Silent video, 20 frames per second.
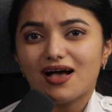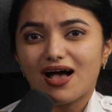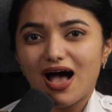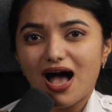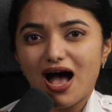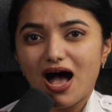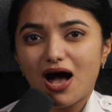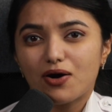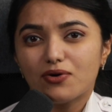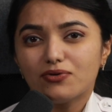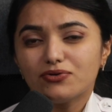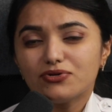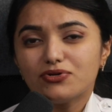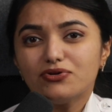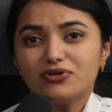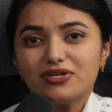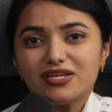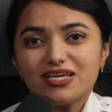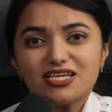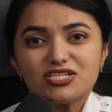how
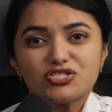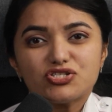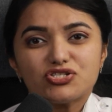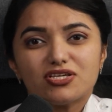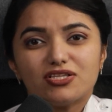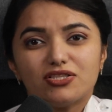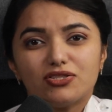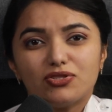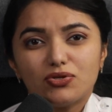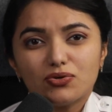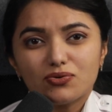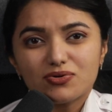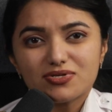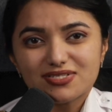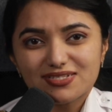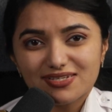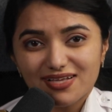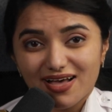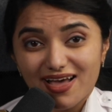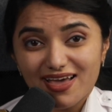to reach
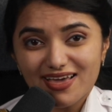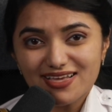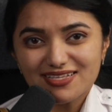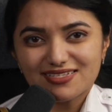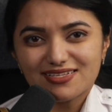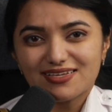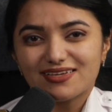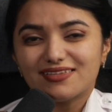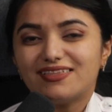those skies